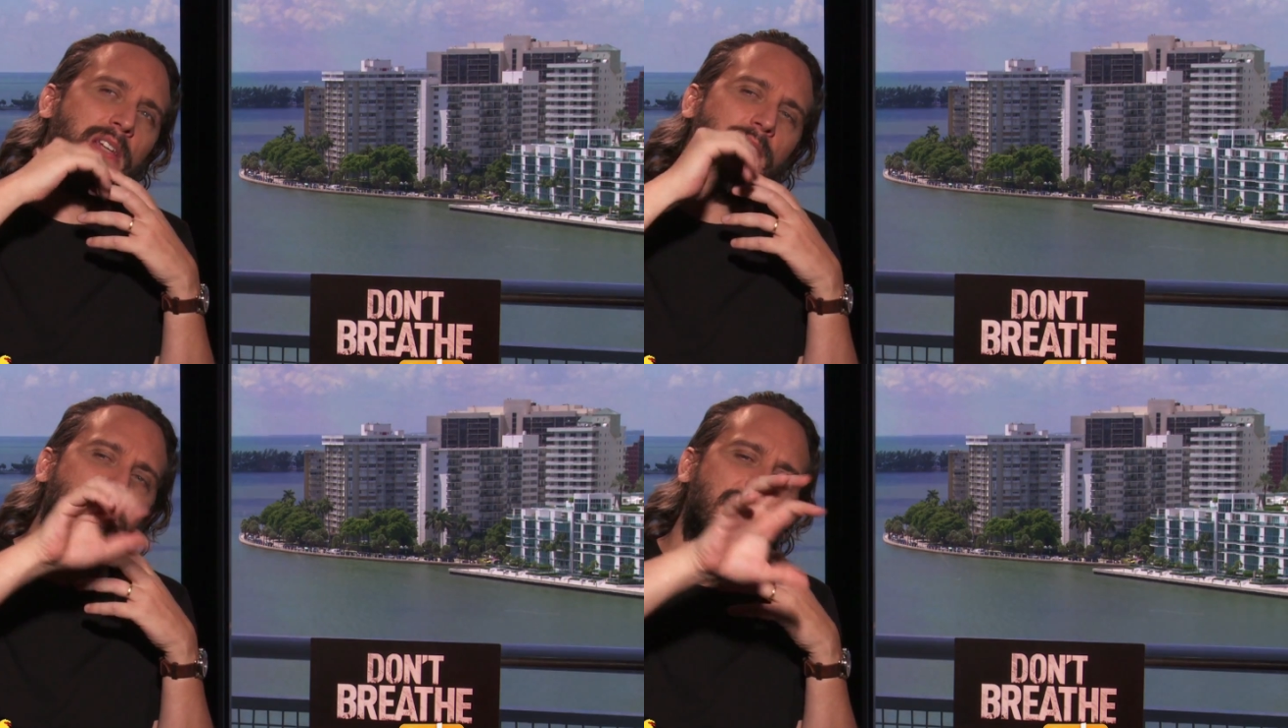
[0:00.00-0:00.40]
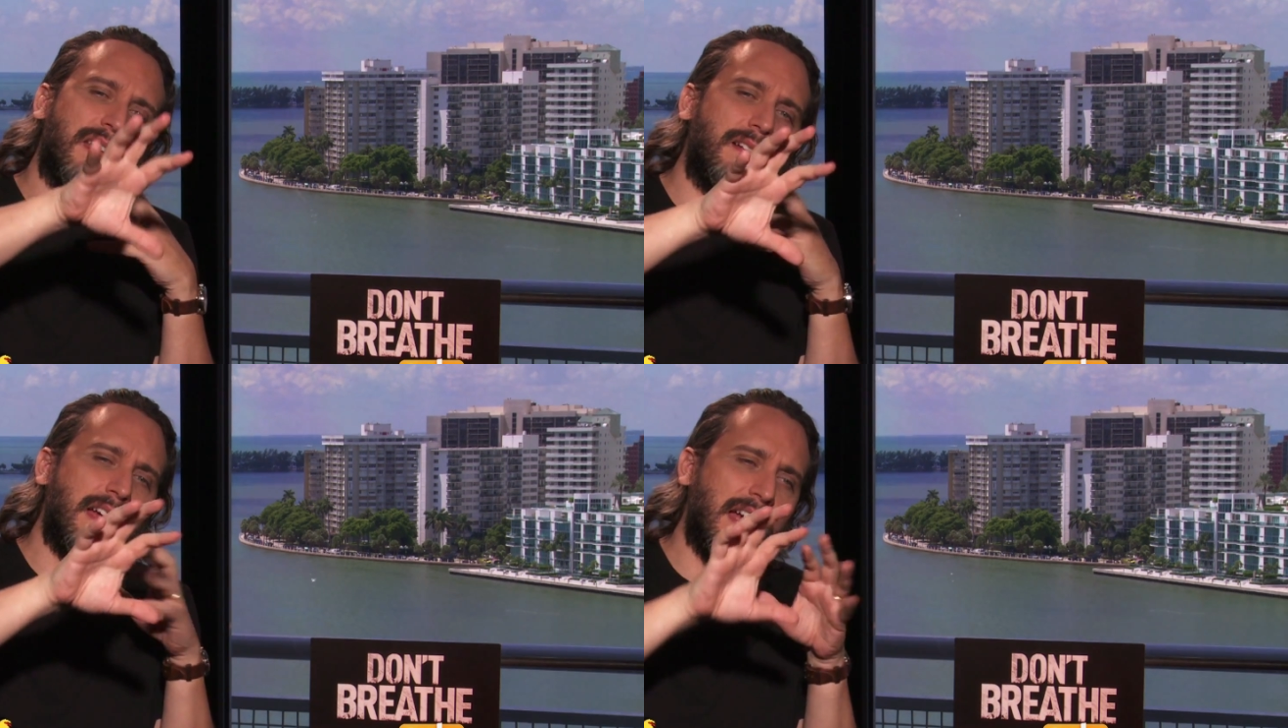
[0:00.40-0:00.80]
you have a
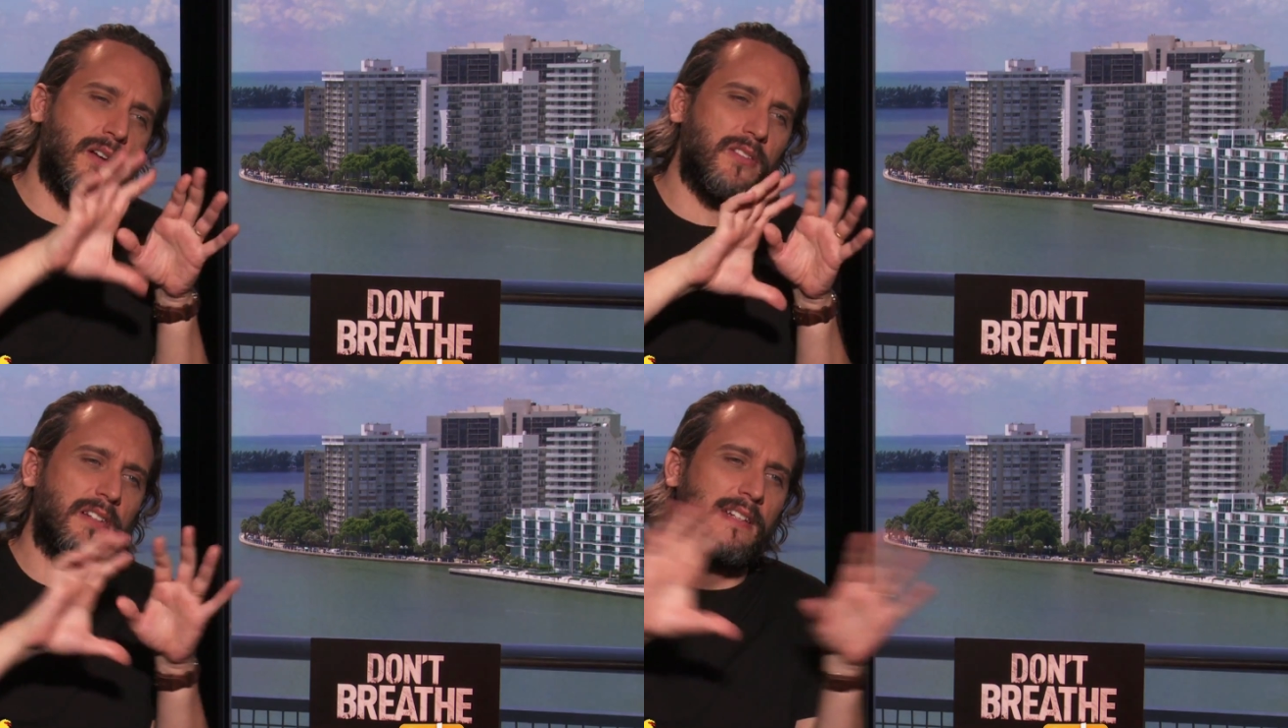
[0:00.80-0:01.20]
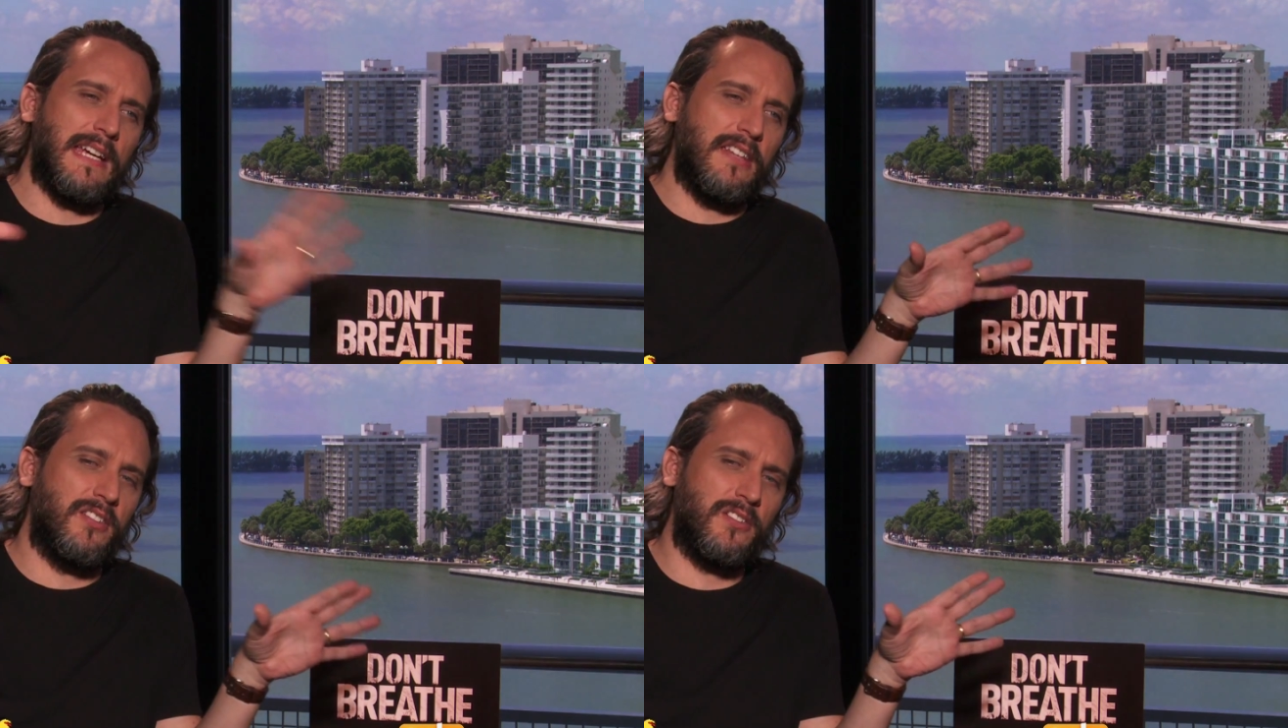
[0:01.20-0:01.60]
scary house in a
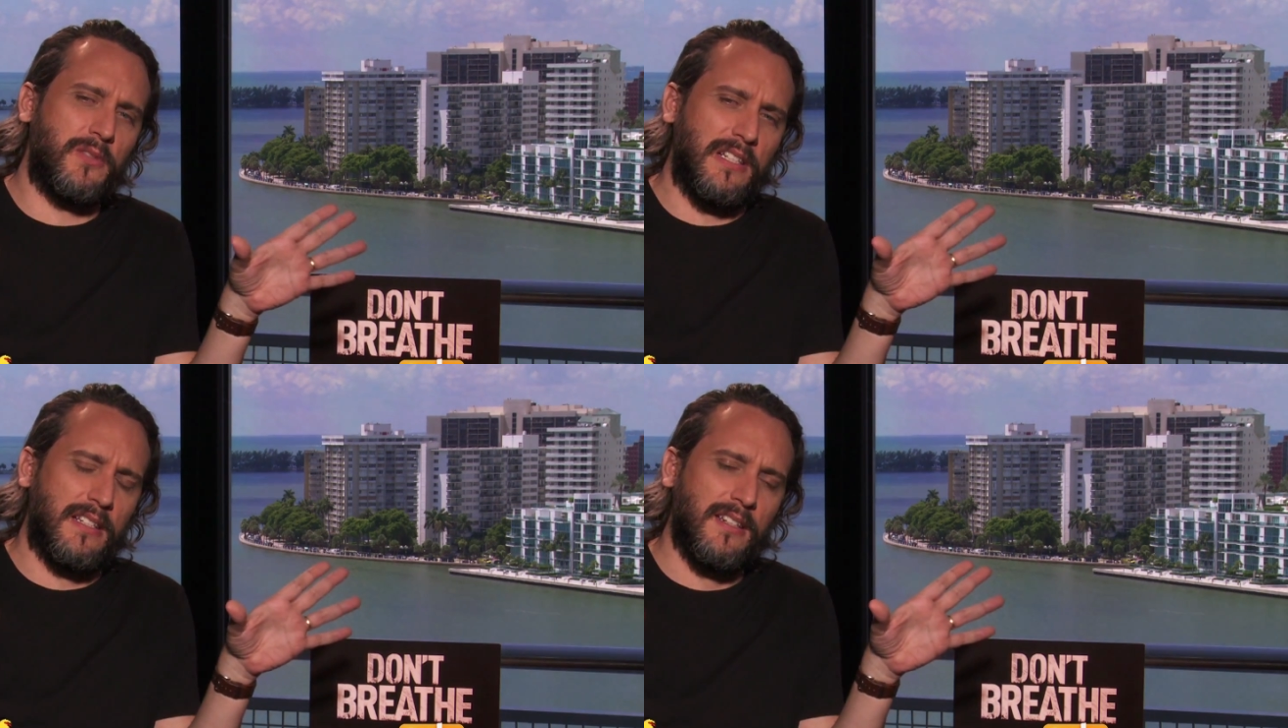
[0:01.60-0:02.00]
nice street.